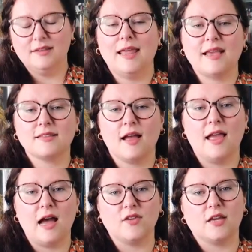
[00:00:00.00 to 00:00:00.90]
Next, I
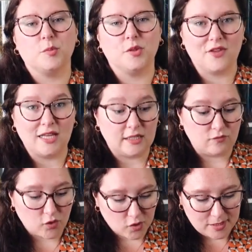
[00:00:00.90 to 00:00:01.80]
have a couple of indie
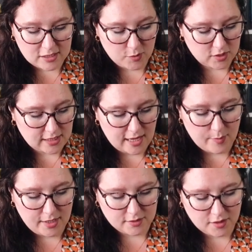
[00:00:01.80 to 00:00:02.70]
romance books that I
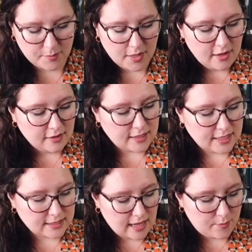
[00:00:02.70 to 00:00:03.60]
picked up.
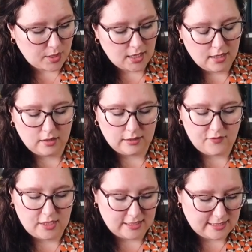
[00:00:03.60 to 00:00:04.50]
These are by
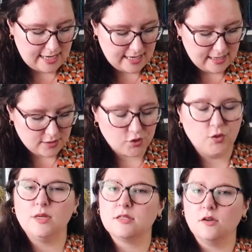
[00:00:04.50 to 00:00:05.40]
Olivia Dade,
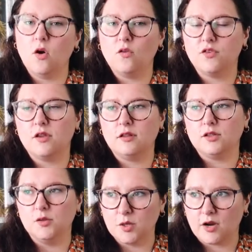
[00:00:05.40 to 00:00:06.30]
who is an author that
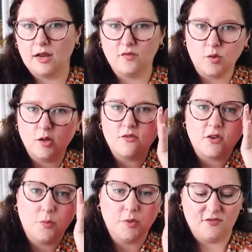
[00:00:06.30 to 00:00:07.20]
Illumicrate have worked with a
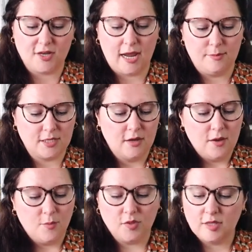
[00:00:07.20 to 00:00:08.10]
couple of times,
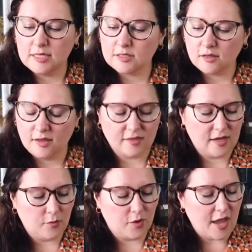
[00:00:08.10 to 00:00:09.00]
but these look like
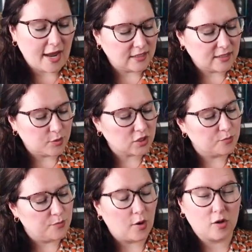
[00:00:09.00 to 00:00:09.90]
they were indie books
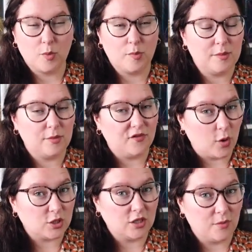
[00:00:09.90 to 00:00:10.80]
probably
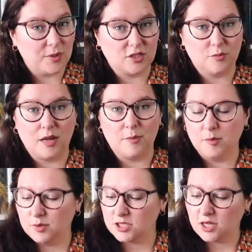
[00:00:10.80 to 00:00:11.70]
before she got picked up by a
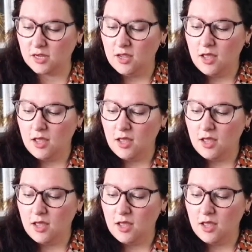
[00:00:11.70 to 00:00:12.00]
publisher.